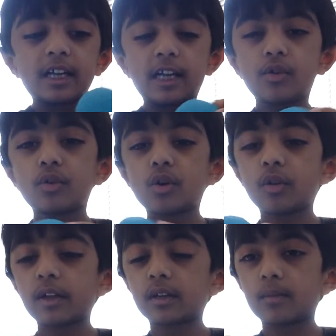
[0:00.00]
it would go
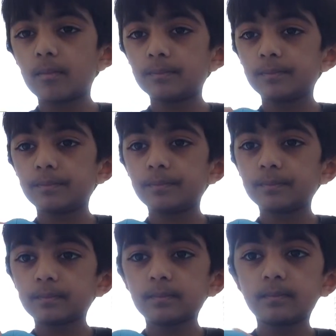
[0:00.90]
like
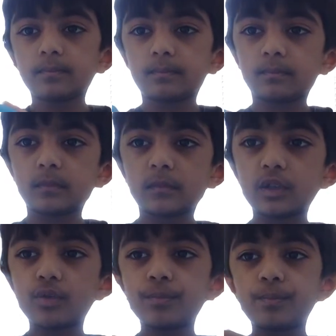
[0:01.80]
mm,
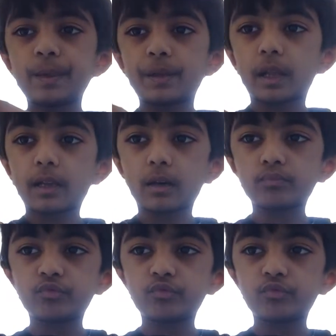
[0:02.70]
it would be like